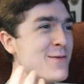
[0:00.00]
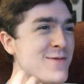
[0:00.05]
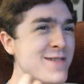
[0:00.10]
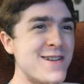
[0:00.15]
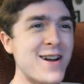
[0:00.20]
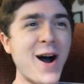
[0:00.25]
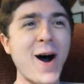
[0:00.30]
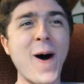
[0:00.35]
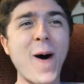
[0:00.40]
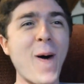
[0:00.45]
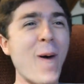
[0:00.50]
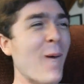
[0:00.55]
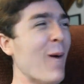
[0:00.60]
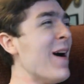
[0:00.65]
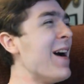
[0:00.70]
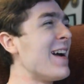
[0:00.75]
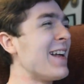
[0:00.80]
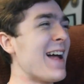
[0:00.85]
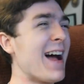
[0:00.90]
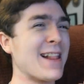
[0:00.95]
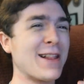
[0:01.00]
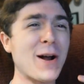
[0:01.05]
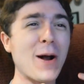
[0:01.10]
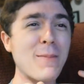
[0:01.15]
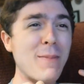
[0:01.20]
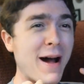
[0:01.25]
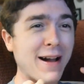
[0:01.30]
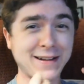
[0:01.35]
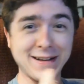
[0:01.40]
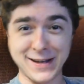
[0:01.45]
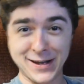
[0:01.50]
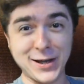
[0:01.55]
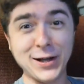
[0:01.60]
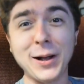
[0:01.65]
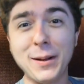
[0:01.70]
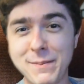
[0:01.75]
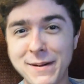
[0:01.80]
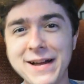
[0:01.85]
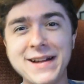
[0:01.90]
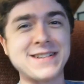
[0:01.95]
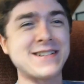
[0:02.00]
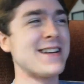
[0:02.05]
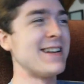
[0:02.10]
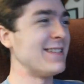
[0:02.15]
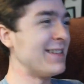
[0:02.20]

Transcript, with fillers: you know that they're about to kill a bitch,